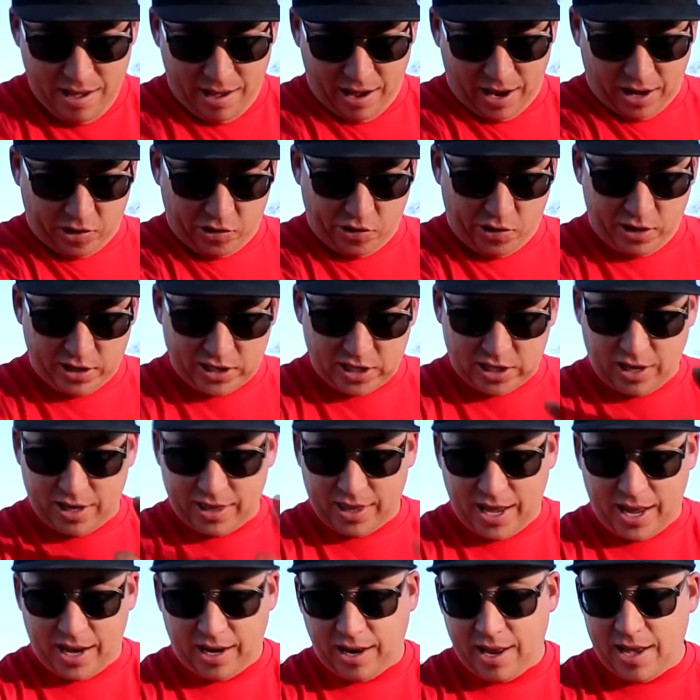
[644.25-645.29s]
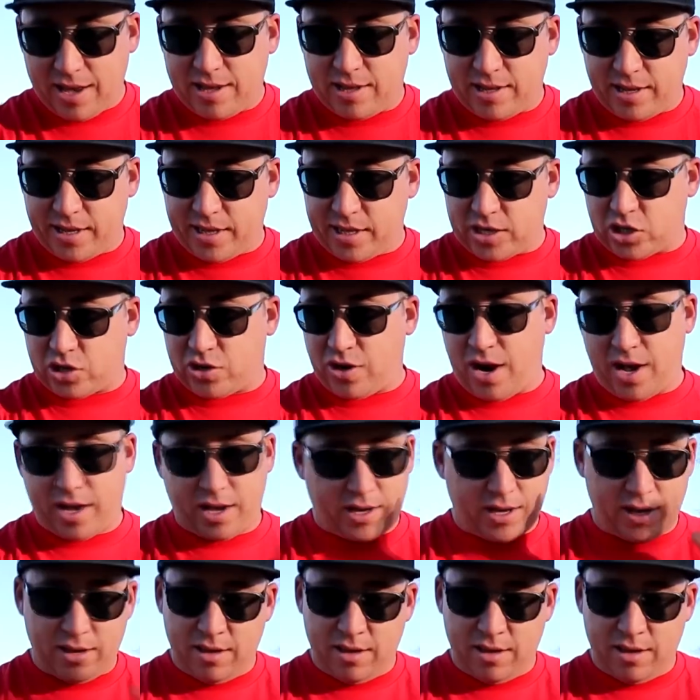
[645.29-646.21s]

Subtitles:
across like that. Luckily the truck